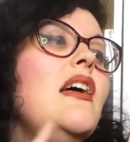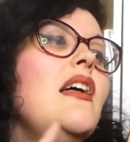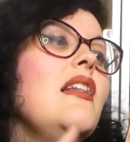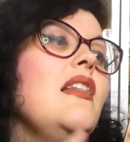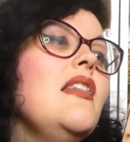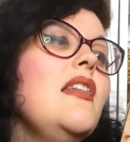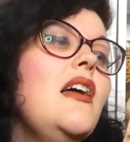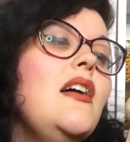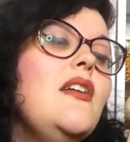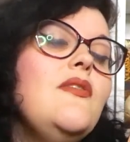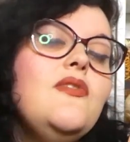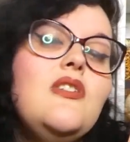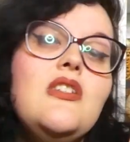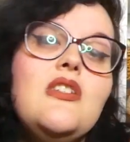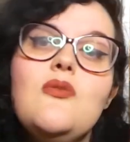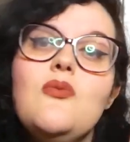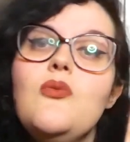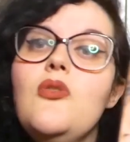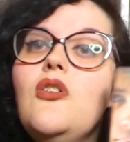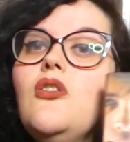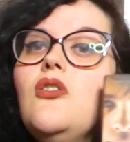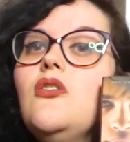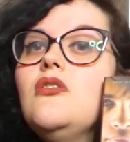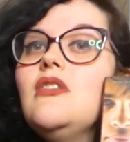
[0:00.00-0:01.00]
Love this
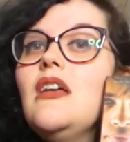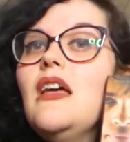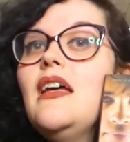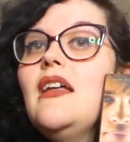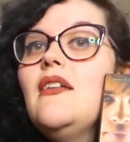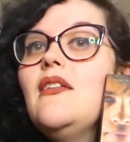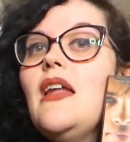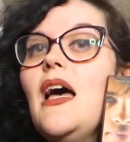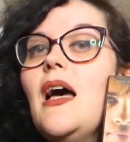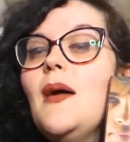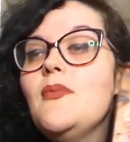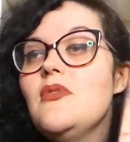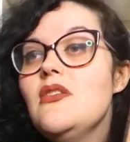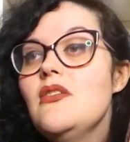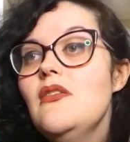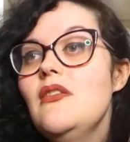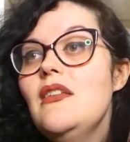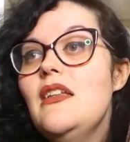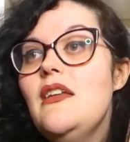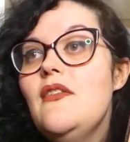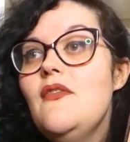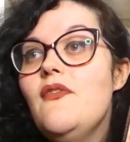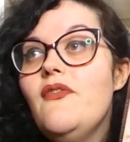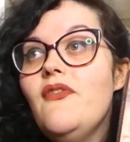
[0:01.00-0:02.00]
world, an
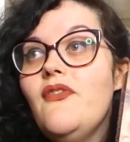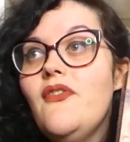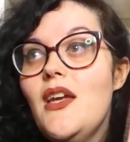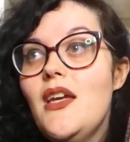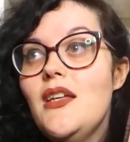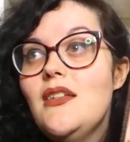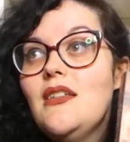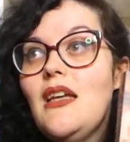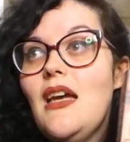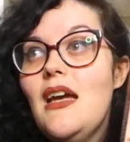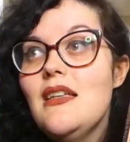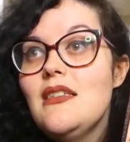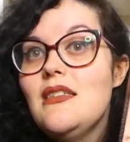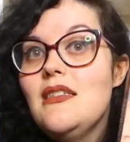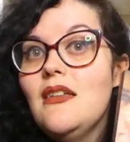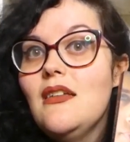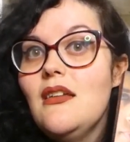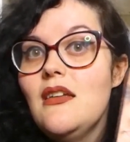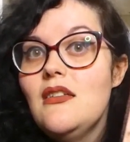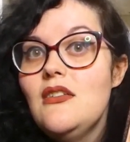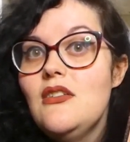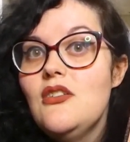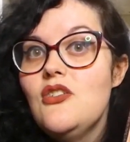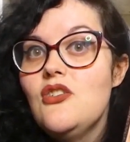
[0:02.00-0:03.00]
absolutely fantastic
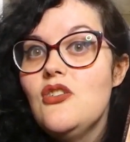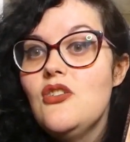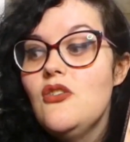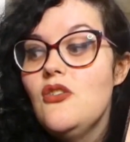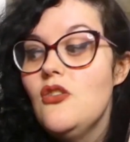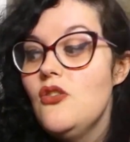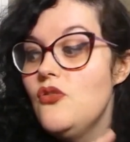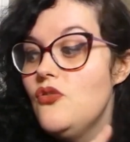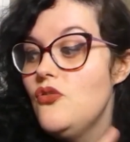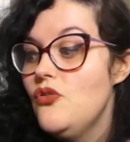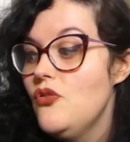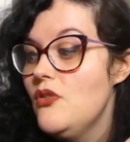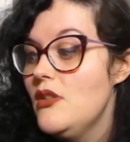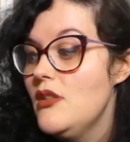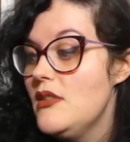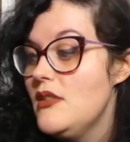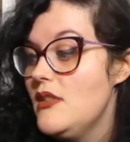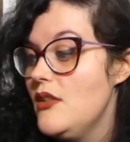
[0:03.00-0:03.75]
addition to this